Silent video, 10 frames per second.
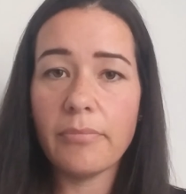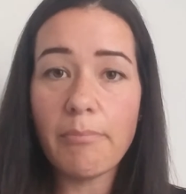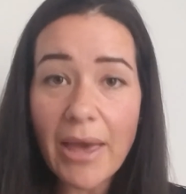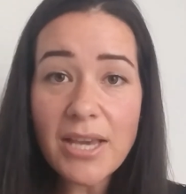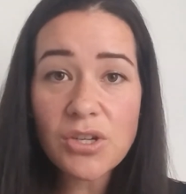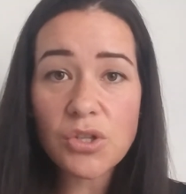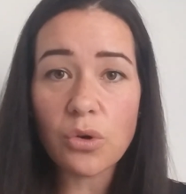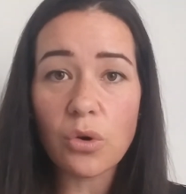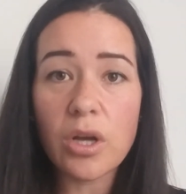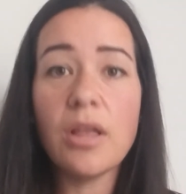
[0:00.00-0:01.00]
make
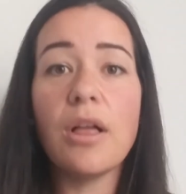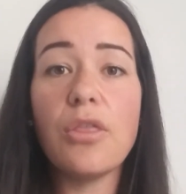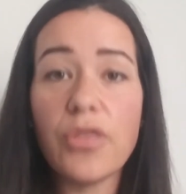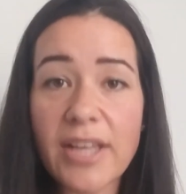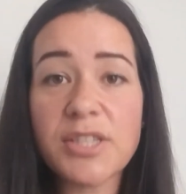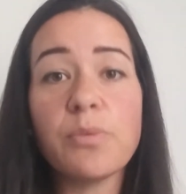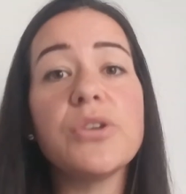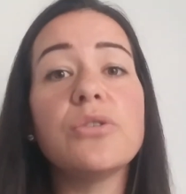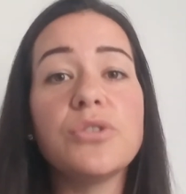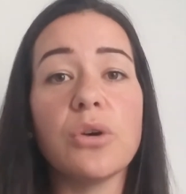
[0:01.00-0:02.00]
sure that's
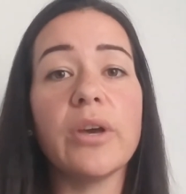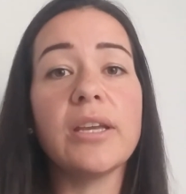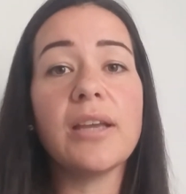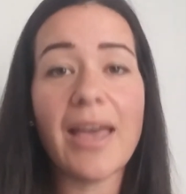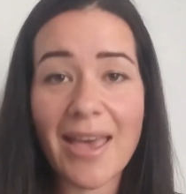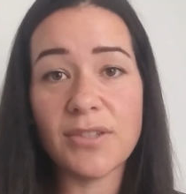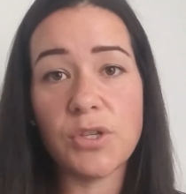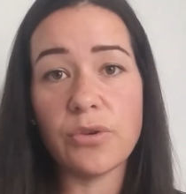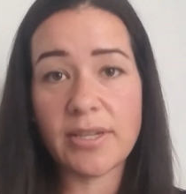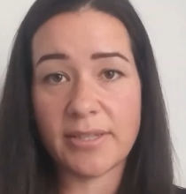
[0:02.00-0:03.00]
what you're doing
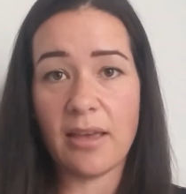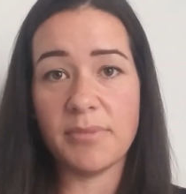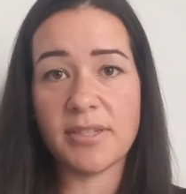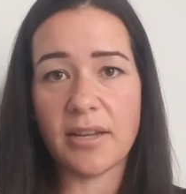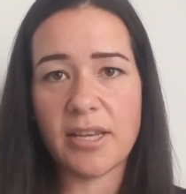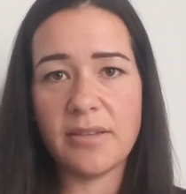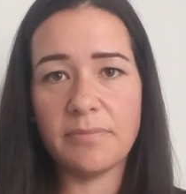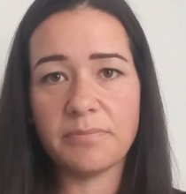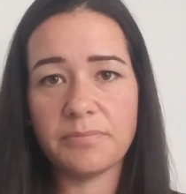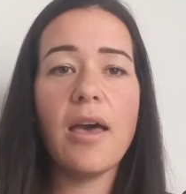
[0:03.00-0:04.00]
as your exam study.
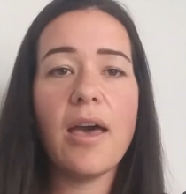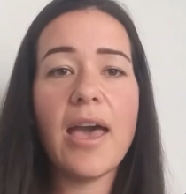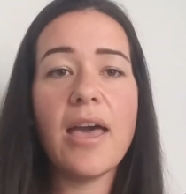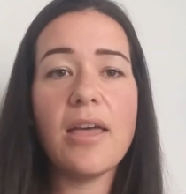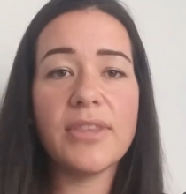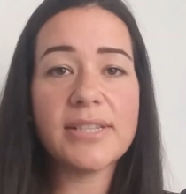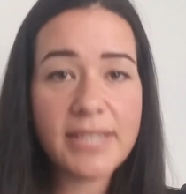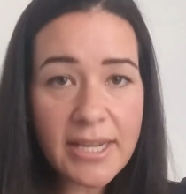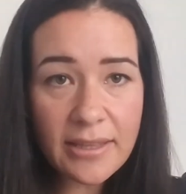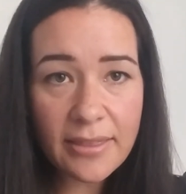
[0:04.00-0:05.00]
And the
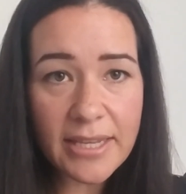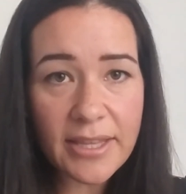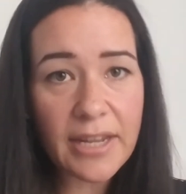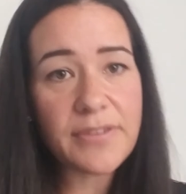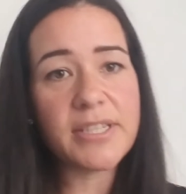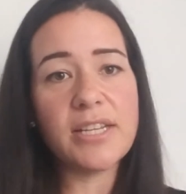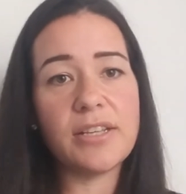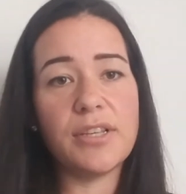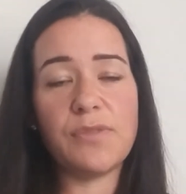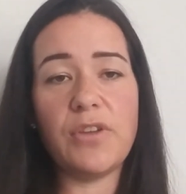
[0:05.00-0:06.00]
second thing that I've said
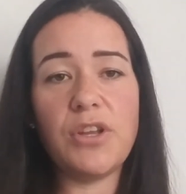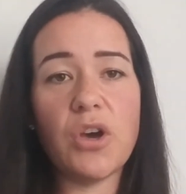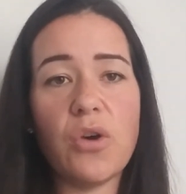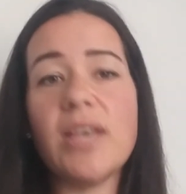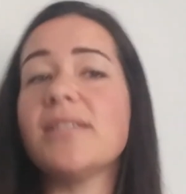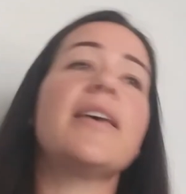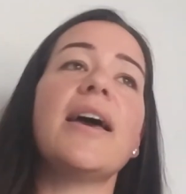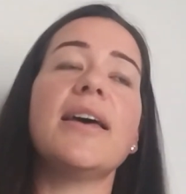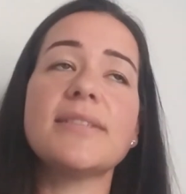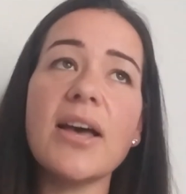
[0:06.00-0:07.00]
in this video is
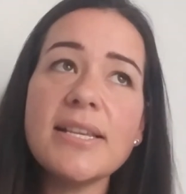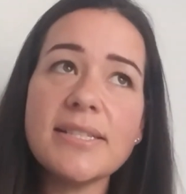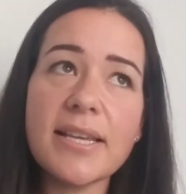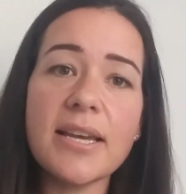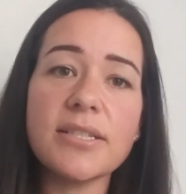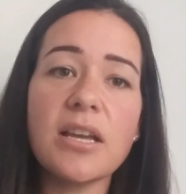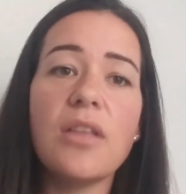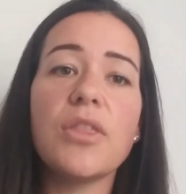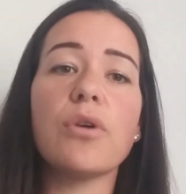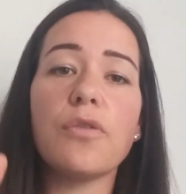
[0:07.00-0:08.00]
that, as I see it,
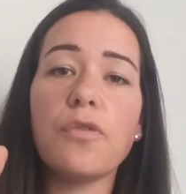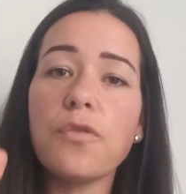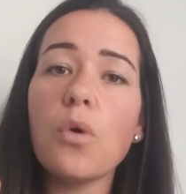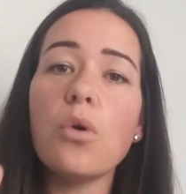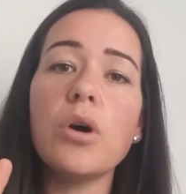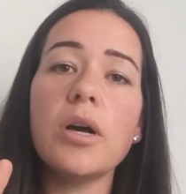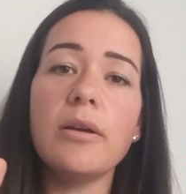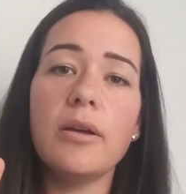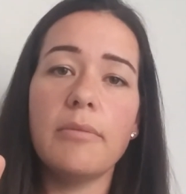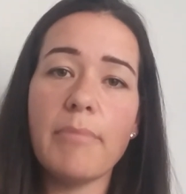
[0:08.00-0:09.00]
there are 4
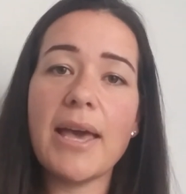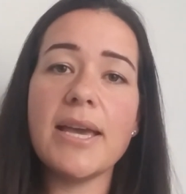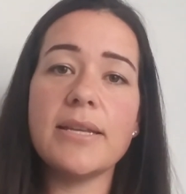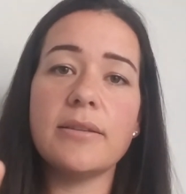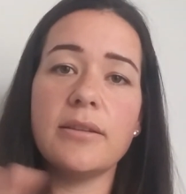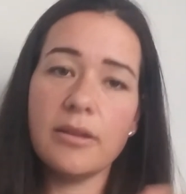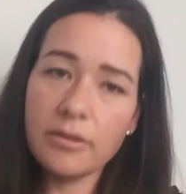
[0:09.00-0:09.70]
main